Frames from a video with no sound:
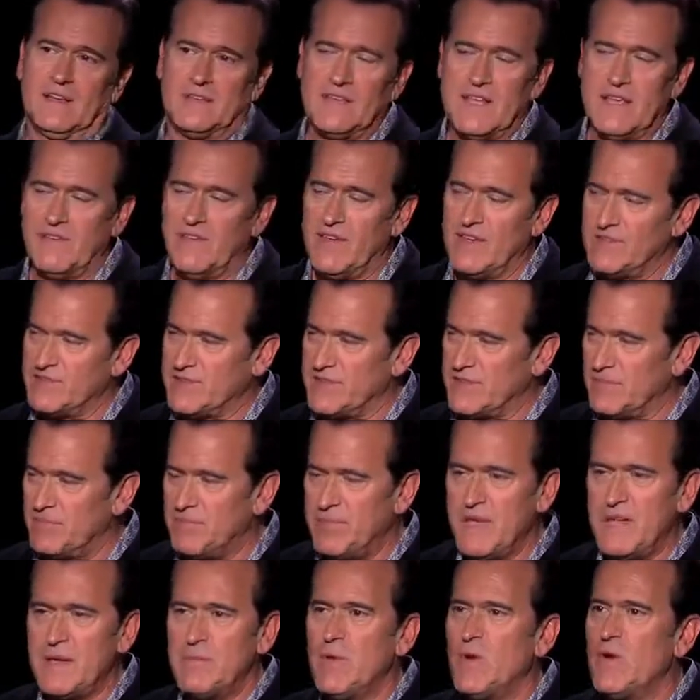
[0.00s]
TV is the
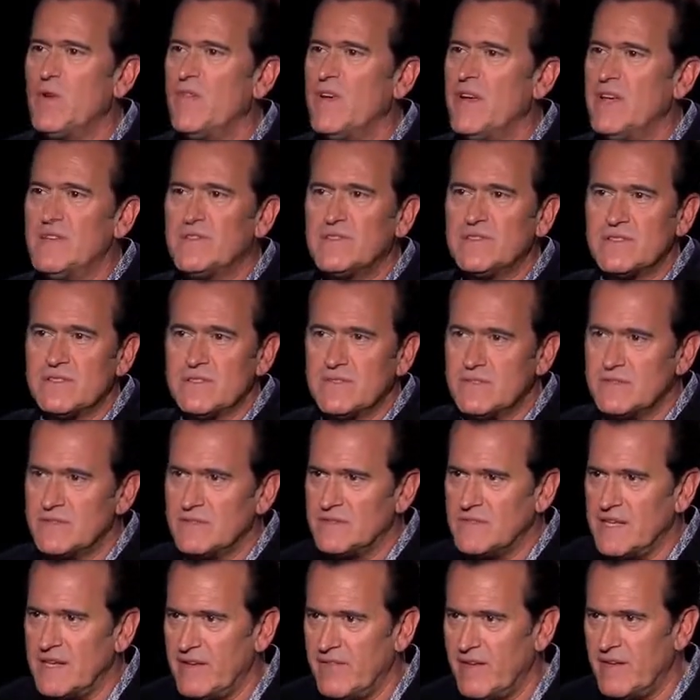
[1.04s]
B movies.
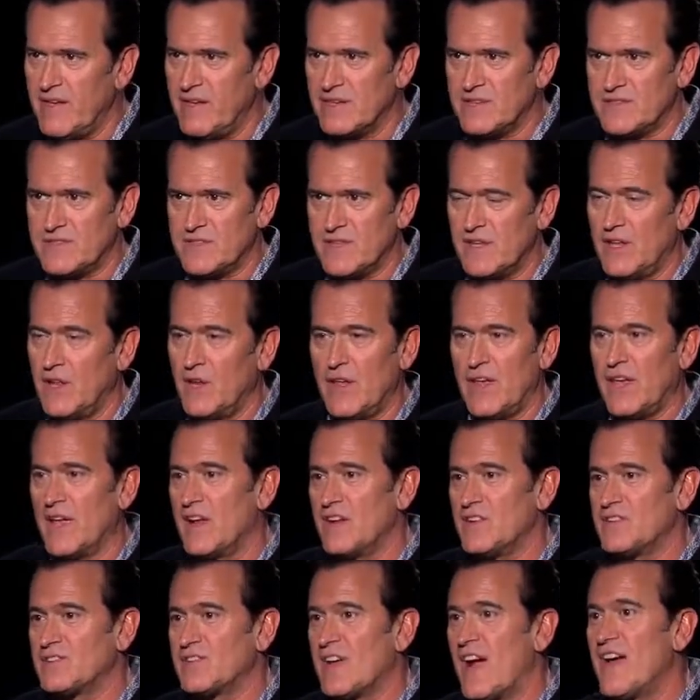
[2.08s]
TV is the, you know, you got
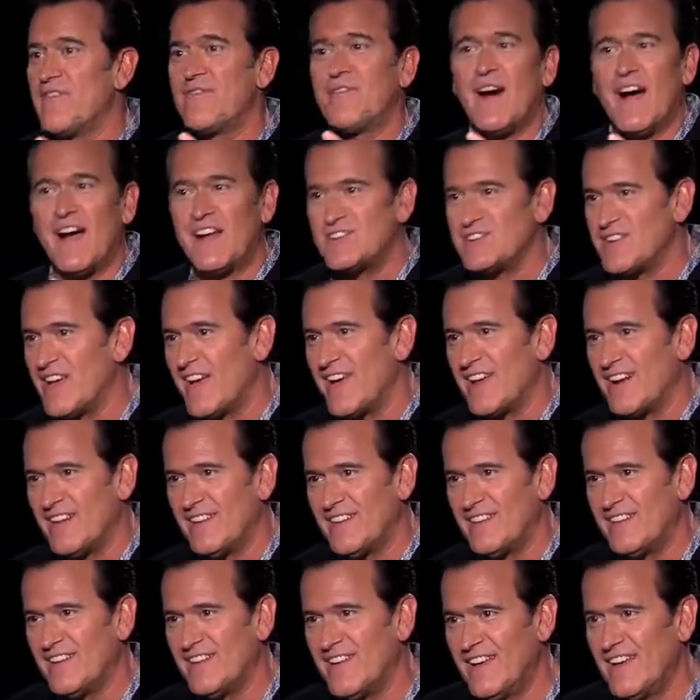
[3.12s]
your sci fi
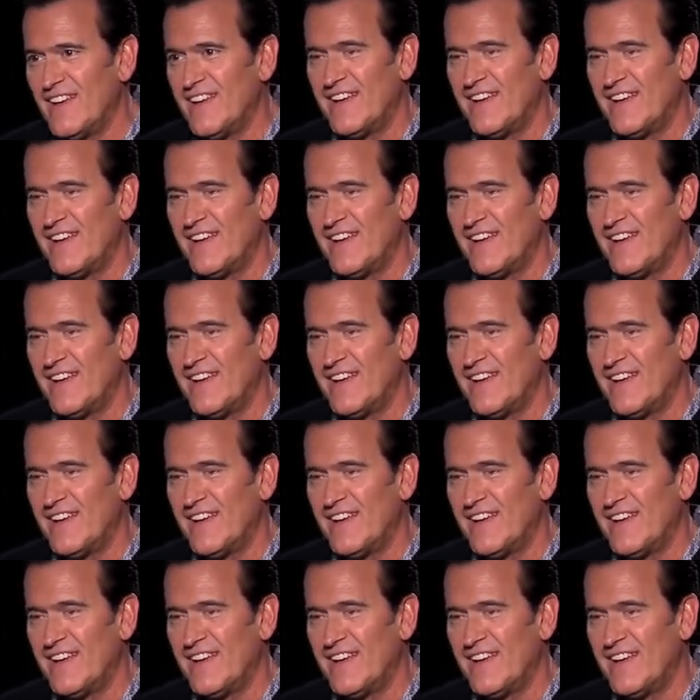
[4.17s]
channel.